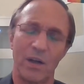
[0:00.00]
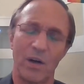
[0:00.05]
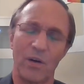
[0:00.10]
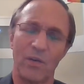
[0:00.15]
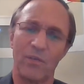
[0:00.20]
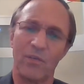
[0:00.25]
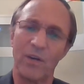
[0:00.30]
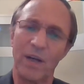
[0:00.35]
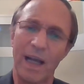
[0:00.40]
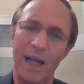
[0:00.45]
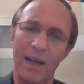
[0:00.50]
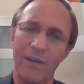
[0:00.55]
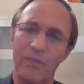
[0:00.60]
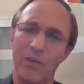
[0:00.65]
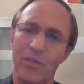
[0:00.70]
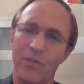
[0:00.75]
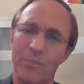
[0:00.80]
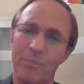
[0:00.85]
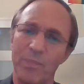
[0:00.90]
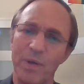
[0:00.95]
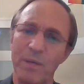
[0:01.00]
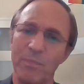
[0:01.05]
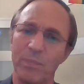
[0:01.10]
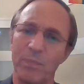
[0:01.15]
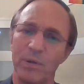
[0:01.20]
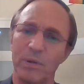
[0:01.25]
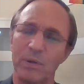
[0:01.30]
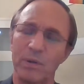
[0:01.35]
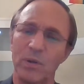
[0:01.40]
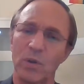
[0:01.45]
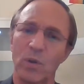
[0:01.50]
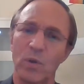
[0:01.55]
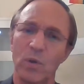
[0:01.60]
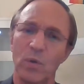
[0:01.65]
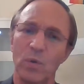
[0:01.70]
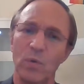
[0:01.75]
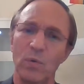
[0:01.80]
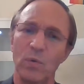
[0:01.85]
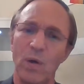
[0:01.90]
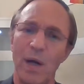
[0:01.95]
of life of people
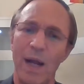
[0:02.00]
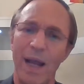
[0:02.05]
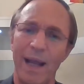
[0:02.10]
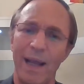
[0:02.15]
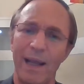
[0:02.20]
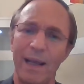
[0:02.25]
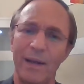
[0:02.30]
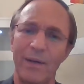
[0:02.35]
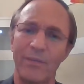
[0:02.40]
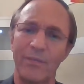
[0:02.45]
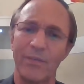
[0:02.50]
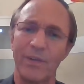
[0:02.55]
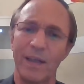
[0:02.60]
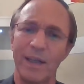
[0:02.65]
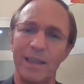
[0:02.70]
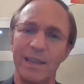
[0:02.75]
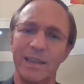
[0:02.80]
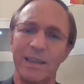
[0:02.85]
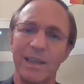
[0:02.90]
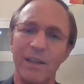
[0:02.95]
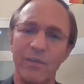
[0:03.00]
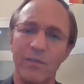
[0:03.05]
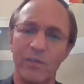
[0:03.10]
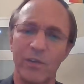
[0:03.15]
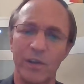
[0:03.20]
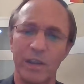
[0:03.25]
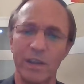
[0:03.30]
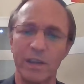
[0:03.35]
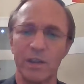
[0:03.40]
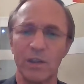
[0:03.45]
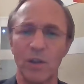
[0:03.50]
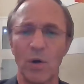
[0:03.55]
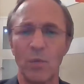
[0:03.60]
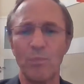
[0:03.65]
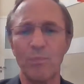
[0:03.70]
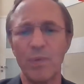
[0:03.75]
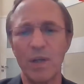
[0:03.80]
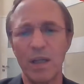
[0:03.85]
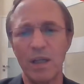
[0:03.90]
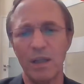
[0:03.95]
who have a different
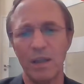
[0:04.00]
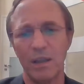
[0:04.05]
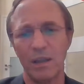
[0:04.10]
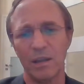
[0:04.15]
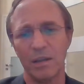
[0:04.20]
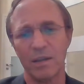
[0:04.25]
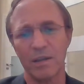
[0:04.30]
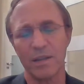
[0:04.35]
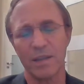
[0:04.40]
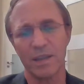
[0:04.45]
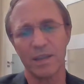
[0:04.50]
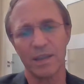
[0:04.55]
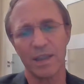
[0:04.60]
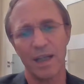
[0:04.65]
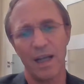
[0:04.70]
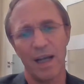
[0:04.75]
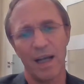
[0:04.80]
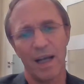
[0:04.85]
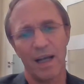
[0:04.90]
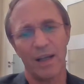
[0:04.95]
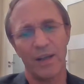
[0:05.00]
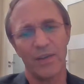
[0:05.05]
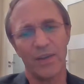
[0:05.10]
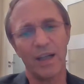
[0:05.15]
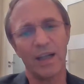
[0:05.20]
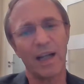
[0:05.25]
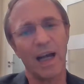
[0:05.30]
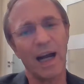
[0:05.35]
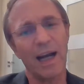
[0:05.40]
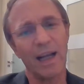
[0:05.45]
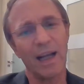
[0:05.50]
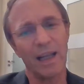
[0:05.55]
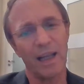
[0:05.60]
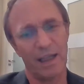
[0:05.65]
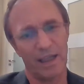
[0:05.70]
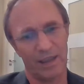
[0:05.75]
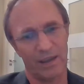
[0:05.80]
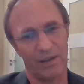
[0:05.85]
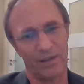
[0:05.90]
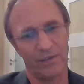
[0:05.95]
opinions than I
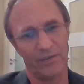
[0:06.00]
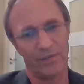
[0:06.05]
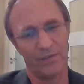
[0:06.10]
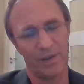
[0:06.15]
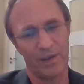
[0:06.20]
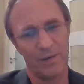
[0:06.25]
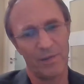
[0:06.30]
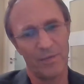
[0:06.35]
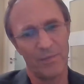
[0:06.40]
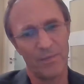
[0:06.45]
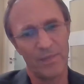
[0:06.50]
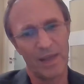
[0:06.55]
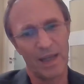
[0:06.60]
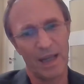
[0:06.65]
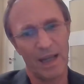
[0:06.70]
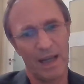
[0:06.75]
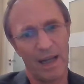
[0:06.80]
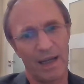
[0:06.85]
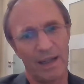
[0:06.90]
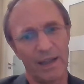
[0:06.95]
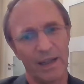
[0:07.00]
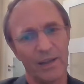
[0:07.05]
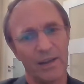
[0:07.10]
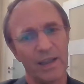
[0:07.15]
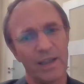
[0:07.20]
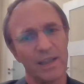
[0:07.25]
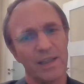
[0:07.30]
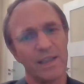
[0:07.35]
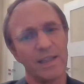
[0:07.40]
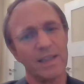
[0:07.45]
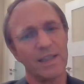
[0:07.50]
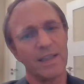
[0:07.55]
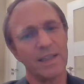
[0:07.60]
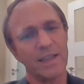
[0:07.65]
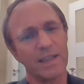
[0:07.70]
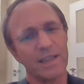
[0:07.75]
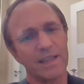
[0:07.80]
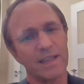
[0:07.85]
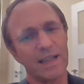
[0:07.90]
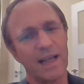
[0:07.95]
have. And I think this
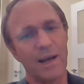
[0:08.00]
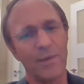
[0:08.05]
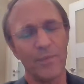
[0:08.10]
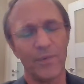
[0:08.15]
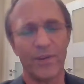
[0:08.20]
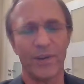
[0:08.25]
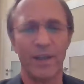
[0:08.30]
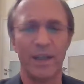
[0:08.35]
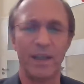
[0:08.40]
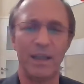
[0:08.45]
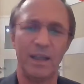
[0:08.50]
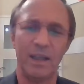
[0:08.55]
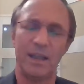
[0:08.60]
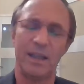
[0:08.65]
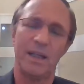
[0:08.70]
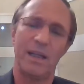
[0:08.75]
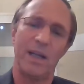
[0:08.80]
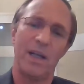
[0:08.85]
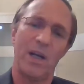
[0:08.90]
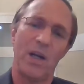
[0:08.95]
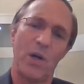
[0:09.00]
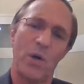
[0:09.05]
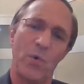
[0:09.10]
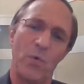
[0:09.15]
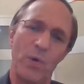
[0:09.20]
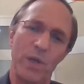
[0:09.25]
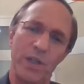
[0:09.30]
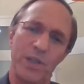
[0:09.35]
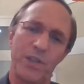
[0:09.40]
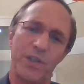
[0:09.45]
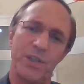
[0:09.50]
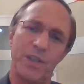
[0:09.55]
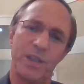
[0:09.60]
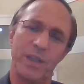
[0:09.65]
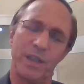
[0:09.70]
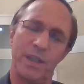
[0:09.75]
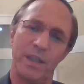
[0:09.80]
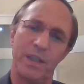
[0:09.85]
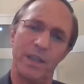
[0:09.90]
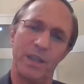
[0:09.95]
is something which
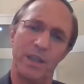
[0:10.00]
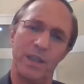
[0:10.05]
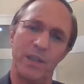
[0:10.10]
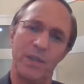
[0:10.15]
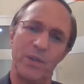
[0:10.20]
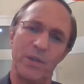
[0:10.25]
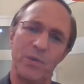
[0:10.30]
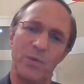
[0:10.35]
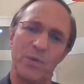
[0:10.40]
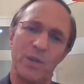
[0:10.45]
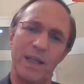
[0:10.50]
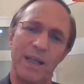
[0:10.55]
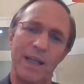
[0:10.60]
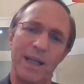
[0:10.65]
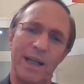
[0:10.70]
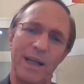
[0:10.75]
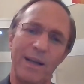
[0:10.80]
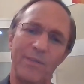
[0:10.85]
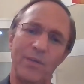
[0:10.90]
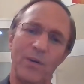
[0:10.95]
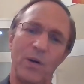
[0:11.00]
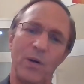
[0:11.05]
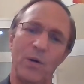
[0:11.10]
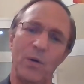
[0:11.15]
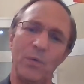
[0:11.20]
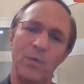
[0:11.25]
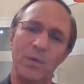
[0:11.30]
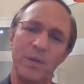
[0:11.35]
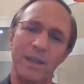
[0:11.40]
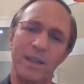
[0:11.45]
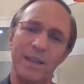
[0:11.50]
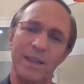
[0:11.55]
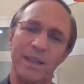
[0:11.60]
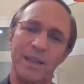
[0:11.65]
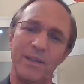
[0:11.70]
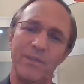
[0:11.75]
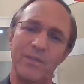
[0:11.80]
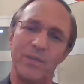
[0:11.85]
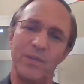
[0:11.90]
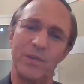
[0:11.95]
you can have only
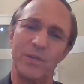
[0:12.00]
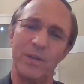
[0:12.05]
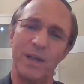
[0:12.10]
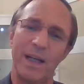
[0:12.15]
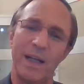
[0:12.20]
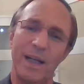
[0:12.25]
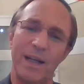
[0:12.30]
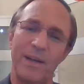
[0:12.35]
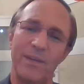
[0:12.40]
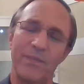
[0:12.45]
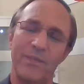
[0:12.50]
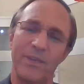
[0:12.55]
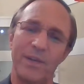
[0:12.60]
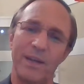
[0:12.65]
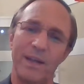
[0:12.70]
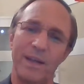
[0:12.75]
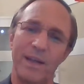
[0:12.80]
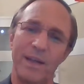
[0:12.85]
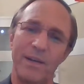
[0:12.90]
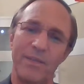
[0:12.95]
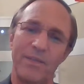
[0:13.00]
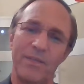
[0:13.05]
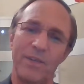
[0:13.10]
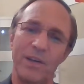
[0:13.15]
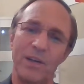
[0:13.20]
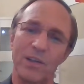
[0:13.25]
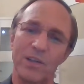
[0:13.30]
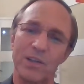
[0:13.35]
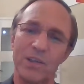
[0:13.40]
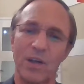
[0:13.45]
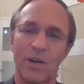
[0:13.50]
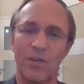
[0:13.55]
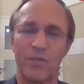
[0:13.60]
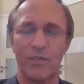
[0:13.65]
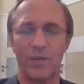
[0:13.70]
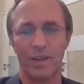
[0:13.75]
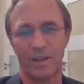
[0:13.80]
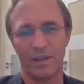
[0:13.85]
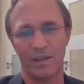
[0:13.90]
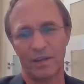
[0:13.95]
if you have a
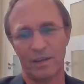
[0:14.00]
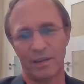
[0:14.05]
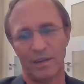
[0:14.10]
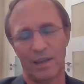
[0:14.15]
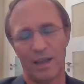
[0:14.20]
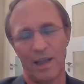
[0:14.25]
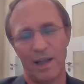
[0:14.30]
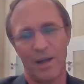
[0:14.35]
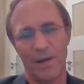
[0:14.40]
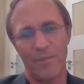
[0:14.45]
philosophical